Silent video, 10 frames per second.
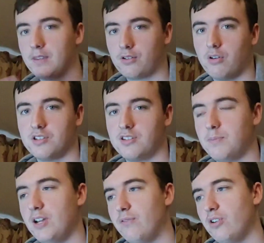Across the
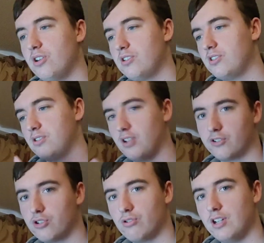Spider-Verse,
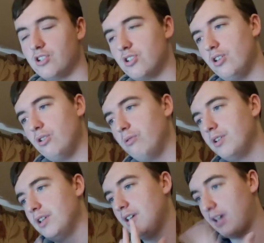Doctor Strange 2,
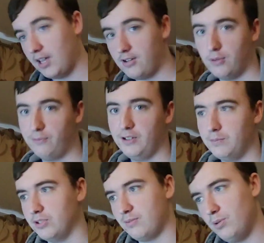and hopefully
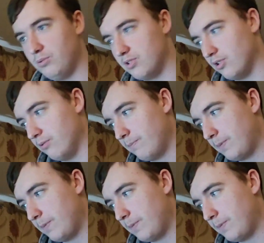Puss in Boots 2.